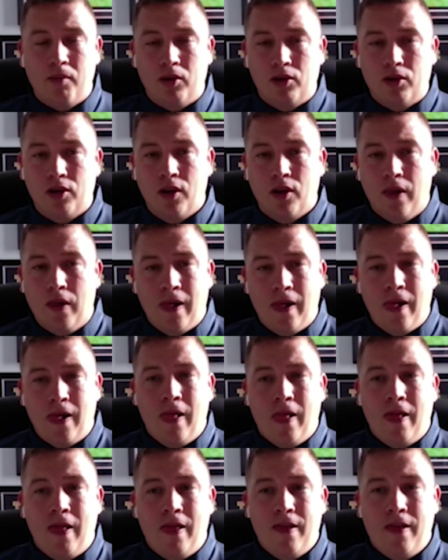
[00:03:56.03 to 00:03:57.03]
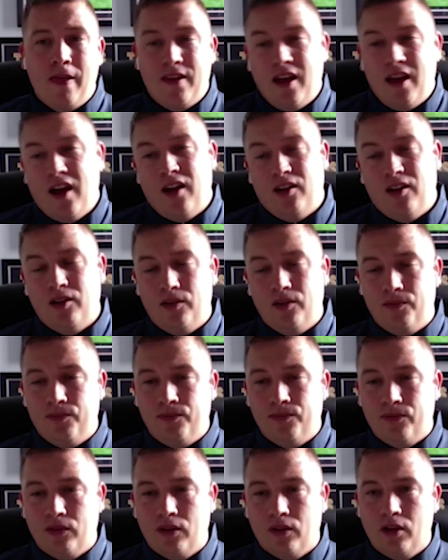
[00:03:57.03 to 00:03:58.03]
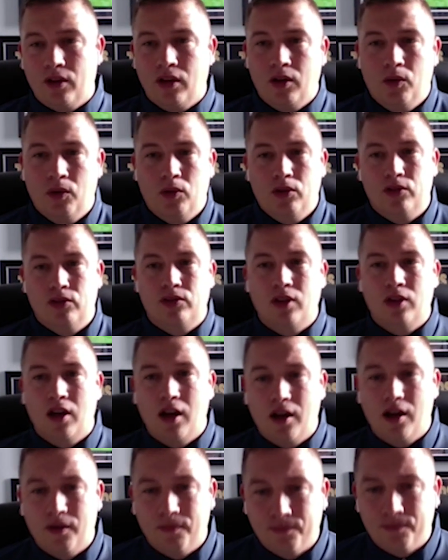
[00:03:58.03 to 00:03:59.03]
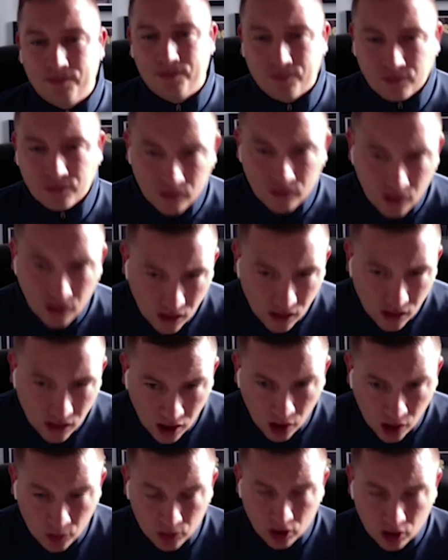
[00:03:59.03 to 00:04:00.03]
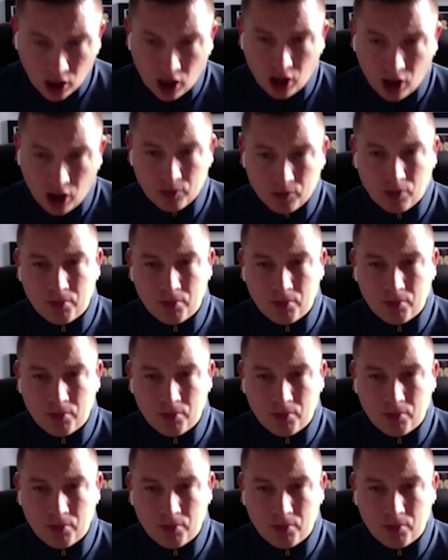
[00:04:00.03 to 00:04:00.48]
But yeah, it was a hard